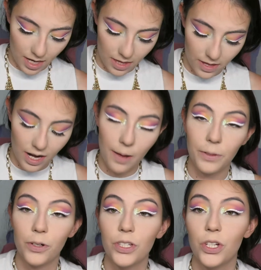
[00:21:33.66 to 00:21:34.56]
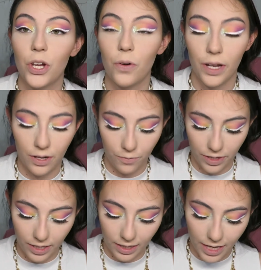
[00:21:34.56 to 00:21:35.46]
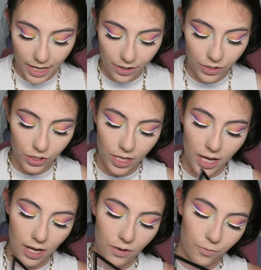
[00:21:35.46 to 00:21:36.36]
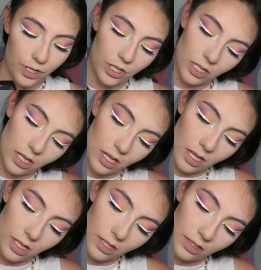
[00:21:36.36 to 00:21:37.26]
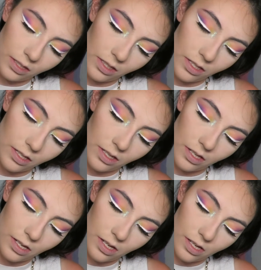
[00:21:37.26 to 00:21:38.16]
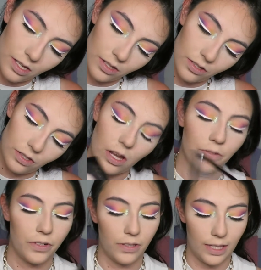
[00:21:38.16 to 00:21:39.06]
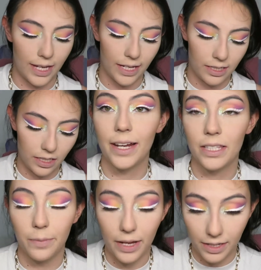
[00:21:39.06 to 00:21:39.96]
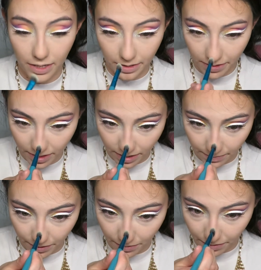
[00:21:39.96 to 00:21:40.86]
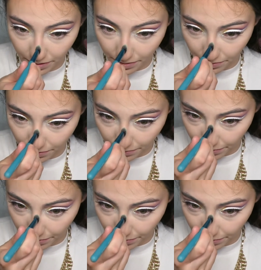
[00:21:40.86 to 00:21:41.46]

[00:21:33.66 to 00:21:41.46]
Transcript: And then I'm going to go in with the lighter shade, which is Soft Light. And it's a matte color, and I'm just going to...